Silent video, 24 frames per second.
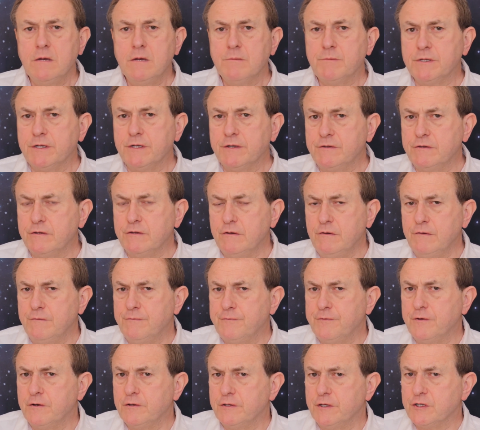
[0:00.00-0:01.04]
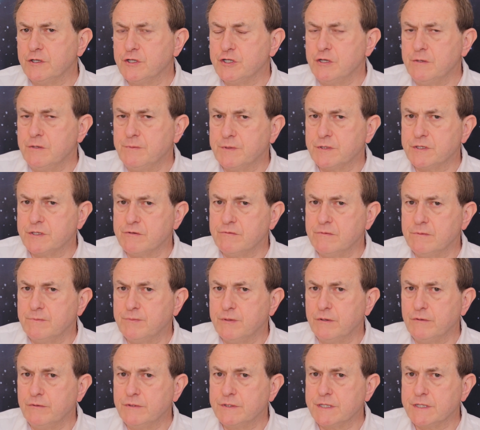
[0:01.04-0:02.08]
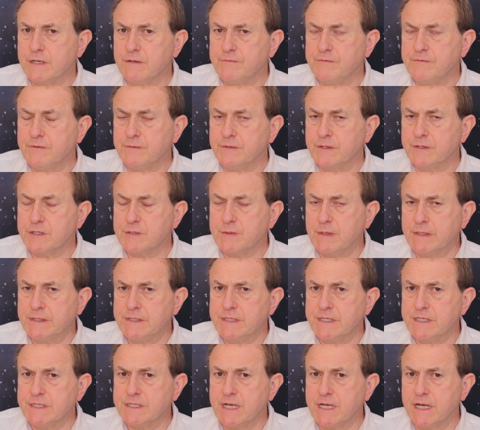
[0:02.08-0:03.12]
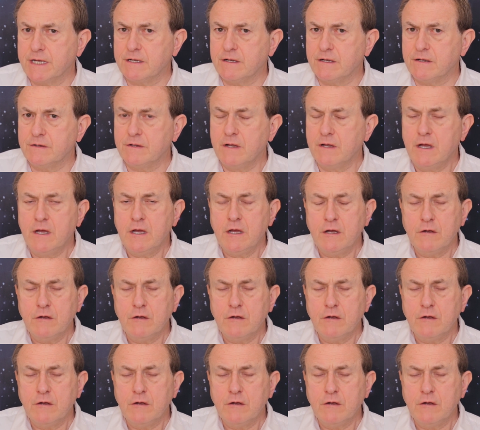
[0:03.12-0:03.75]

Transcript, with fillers: But I do feel that Jupiter and Pluto from the 22nd